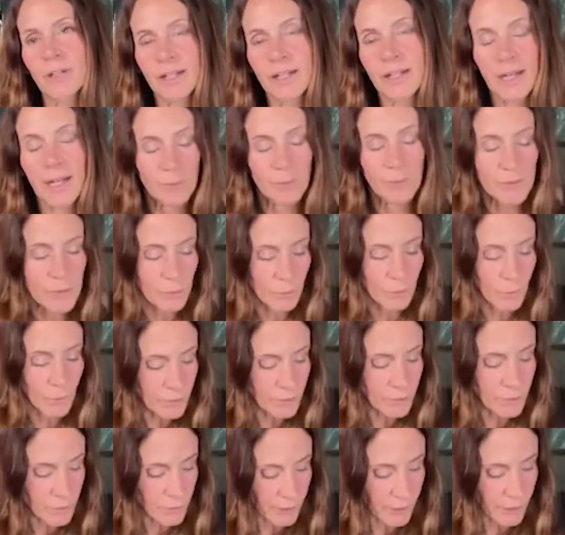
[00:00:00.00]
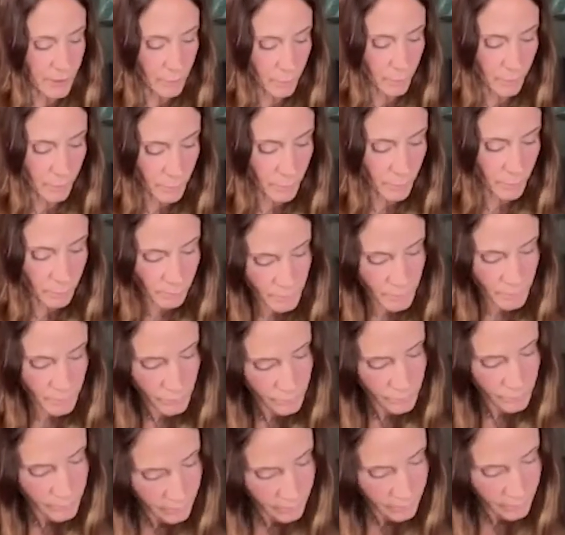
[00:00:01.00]
And I was wondering when we were
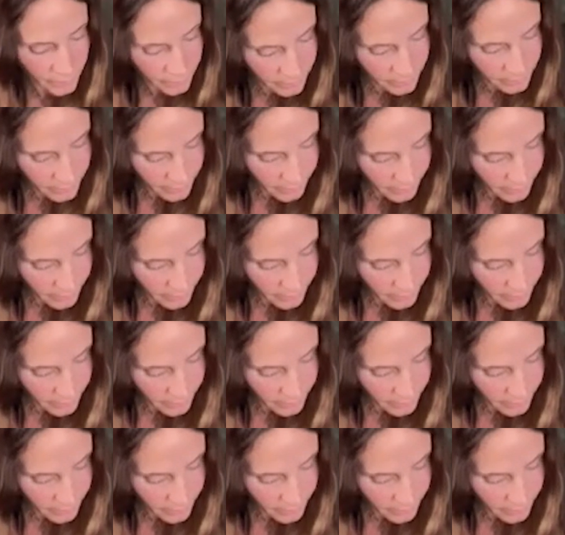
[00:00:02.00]
doing it,